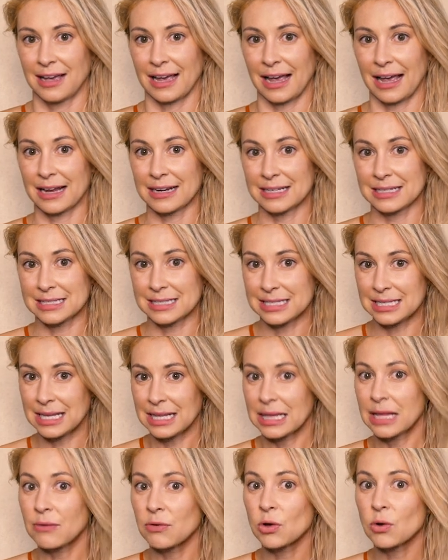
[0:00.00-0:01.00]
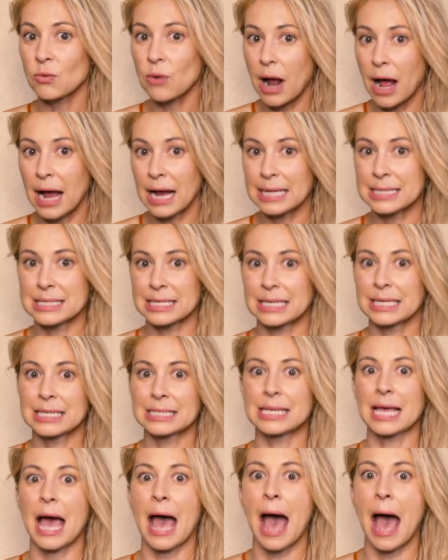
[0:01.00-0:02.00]
And sea level rise
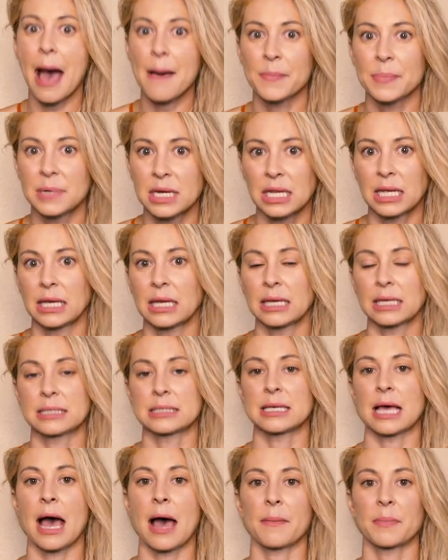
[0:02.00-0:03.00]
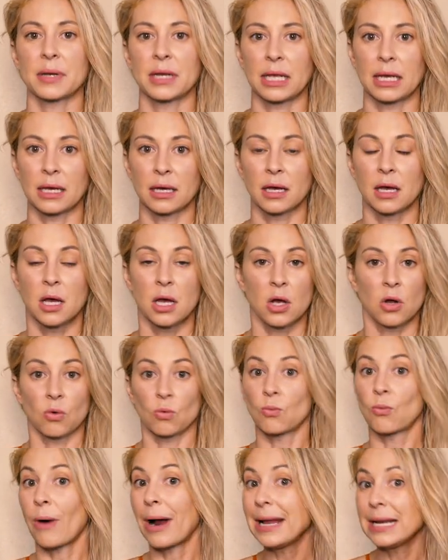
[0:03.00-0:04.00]
is happening. It's happening
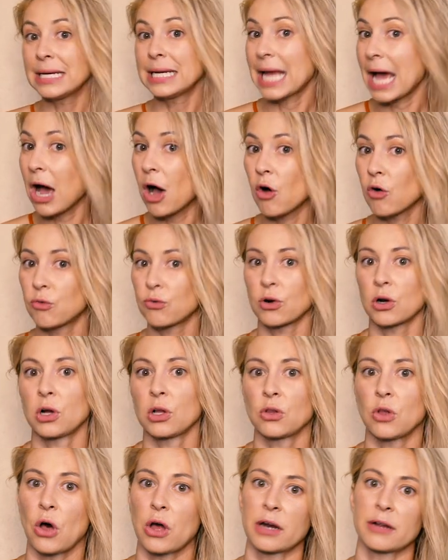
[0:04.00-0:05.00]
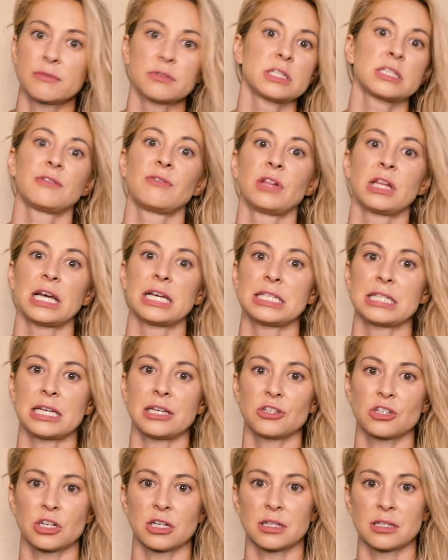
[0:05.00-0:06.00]
right now for a lot of
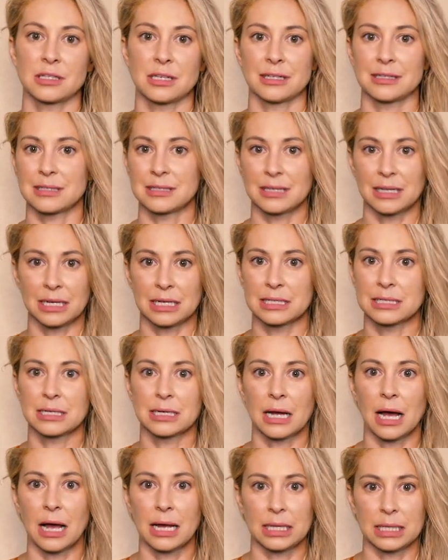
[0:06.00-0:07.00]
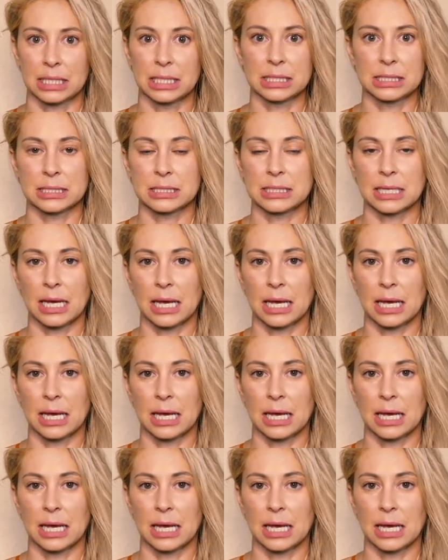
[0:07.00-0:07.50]
civilizations and cities and islands.